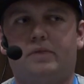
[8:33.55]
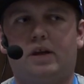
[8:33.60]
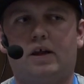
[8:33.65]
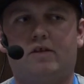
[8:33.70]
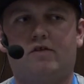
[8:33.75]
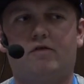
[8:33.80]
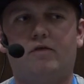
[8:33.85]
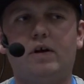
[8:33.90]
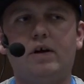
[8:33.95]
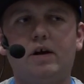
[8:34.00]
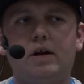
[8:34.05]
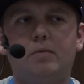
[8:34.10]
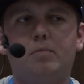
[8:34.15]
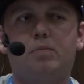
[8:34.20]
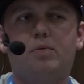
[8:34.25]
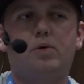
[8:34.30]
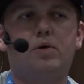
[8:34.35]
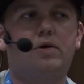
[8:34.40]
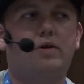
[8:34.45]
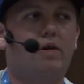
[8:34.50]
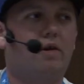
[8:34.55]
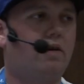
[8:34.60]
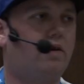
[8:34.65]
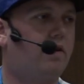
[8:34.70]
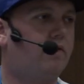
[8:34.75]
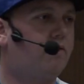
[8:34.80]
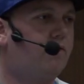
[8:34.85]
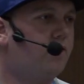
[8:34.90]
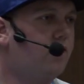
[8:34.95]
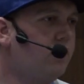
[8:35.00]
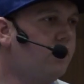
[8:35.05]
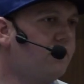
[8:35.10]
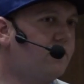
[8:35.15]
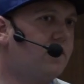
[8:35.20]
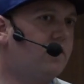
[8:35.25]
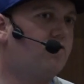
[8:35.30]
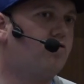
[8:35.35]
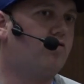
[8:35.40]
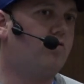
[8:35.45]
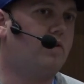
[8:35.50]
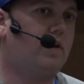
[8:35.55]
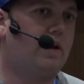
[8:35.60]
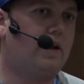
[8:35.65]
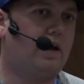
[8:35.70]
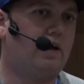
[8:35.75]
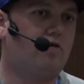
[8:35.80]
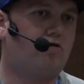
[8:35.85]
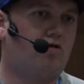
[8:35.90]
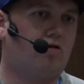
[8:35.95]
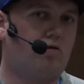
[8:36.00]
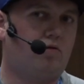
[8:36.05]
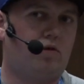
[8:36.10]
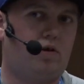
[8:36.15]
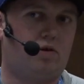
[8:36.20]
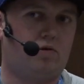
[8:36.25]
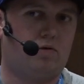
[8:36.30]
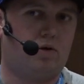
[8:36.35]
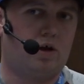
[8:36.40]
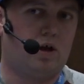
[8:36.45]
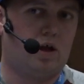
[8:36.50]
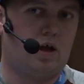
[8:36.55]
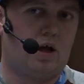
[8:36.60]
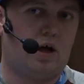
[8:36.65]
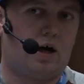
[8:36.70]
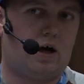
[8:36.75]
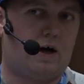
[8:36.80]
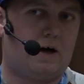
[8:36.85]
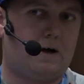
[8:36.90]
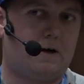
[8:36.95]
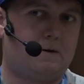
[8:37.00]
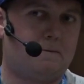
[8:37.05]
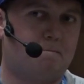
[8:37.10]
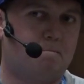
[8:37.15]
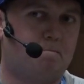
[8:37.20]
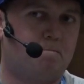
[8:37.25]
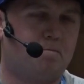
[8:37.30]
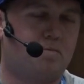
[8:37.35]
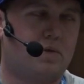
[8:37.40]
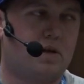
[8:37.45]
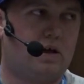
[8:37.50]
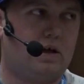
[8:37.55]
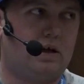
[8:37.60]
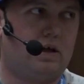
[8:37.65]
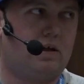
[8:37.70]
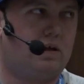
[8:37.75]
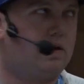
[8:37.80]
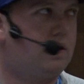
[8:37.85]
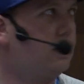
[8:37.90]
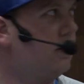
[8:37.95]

that's very important. The first issue that I showed you in